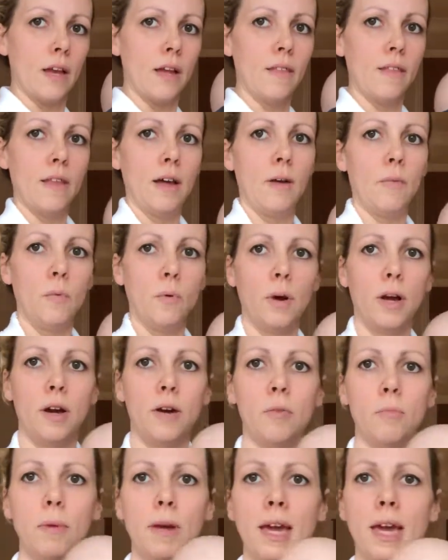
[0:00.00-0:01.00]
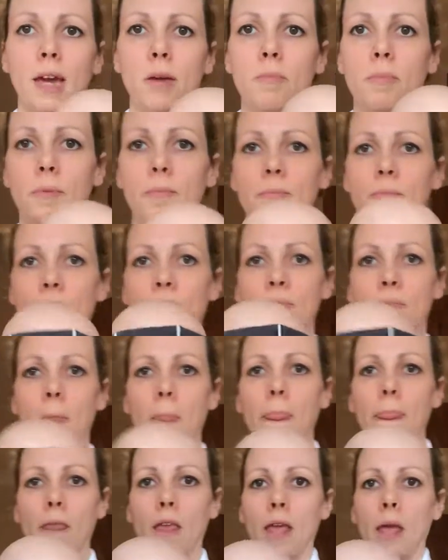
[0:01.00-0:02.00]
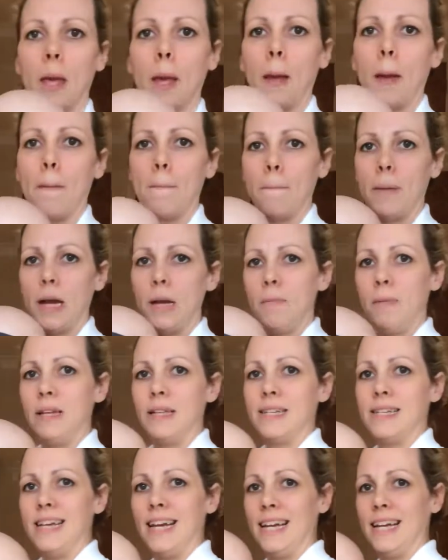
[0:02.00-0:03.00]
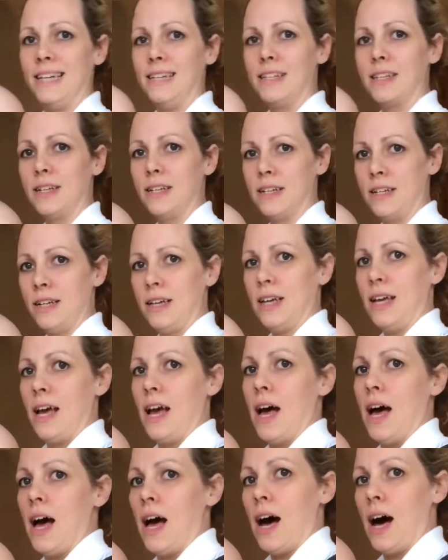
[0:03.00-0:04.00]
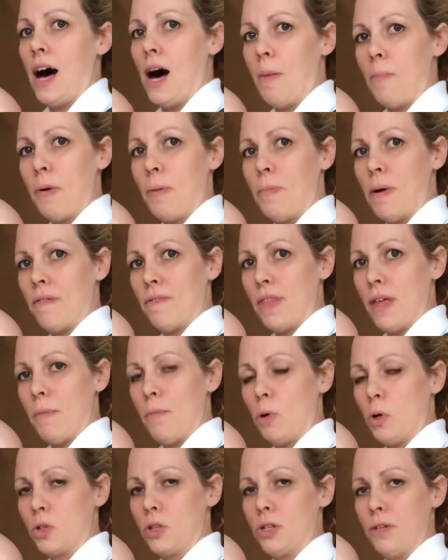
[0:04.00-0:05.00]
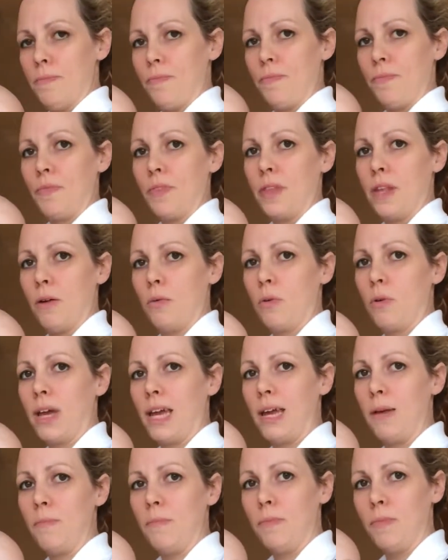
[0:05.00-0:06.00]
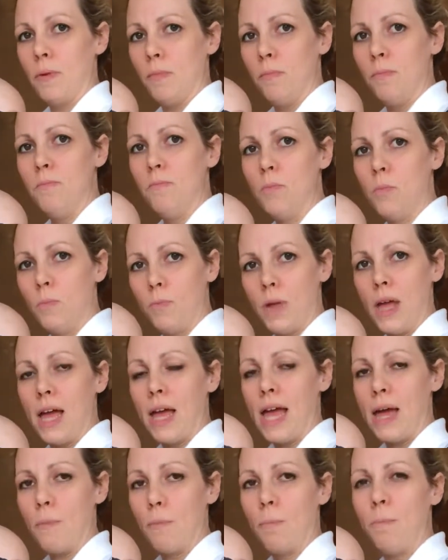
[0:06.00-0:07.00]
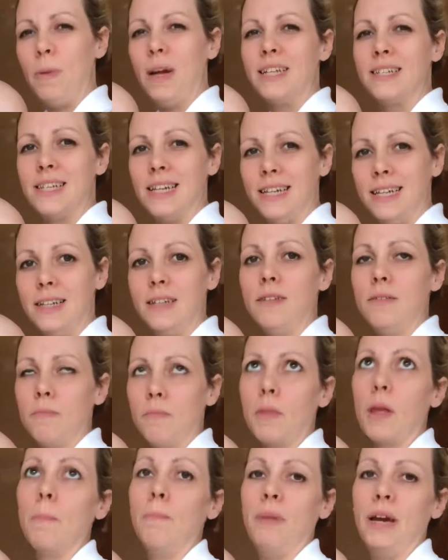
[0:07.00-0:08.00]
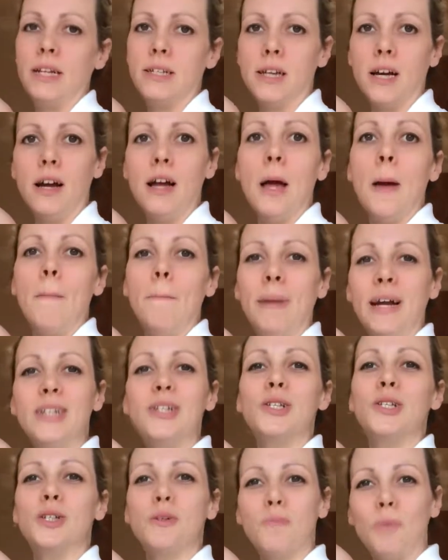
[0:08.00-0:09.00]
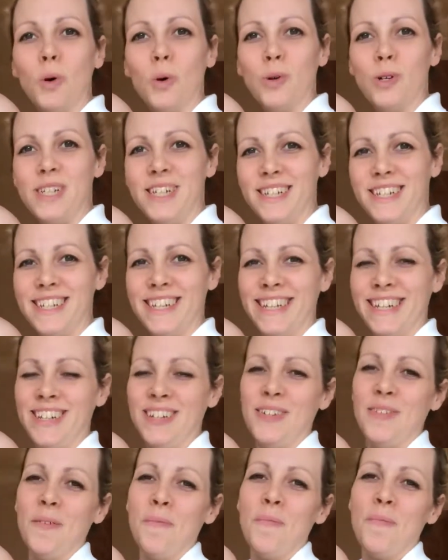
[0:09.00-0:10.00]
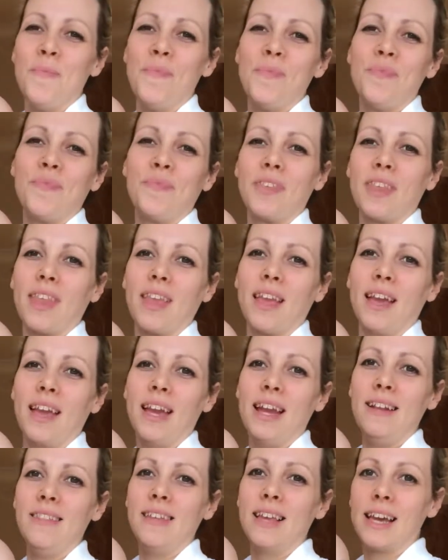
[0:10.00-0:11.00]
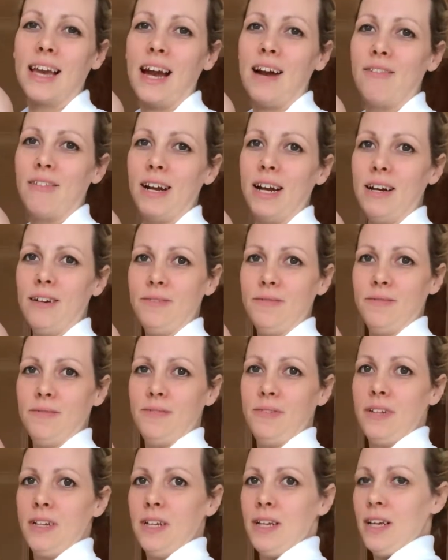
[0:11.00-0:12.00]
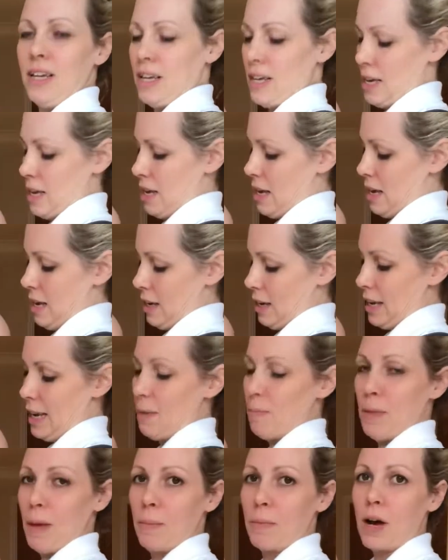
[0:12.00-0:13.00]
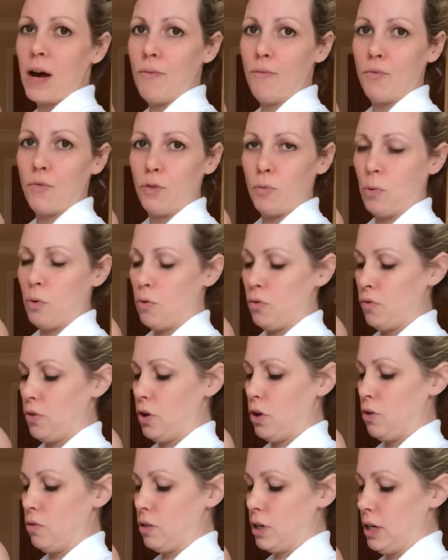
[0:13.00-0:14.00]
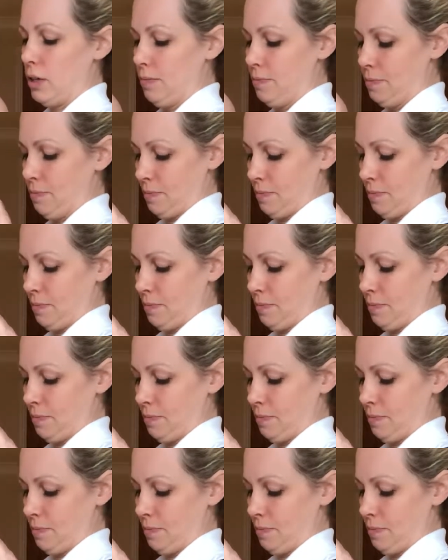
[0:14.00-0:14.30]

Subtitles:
And that will help keep baby's knees up above their bottom. That will keep them better supported in the carrier and keep them comfortable for longer.